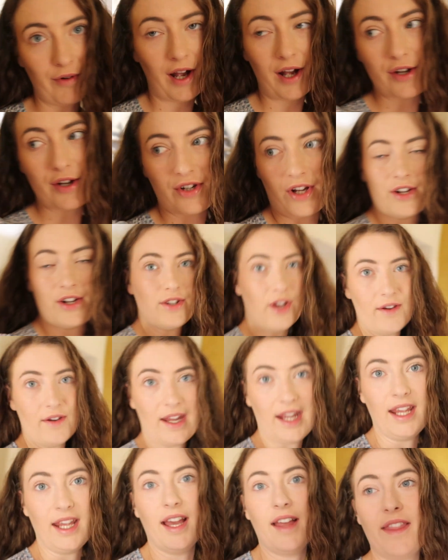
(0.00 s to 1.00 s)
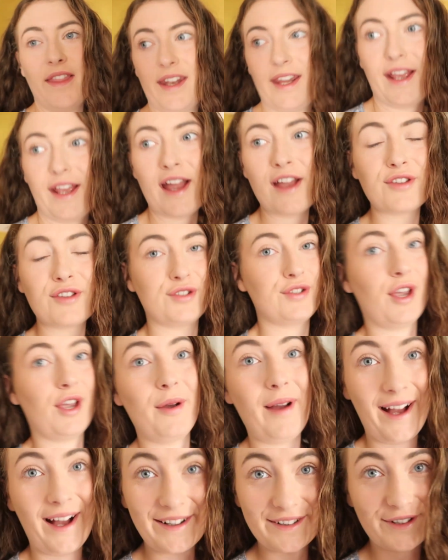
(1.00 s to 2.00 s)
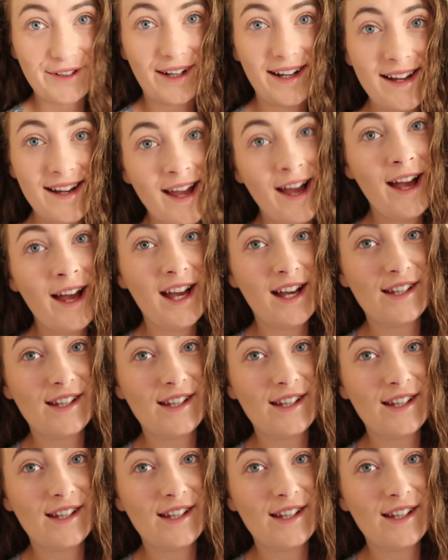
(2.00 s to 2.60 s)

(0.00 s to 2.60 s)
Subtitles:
rush, I don't eat, and then I get so hungry.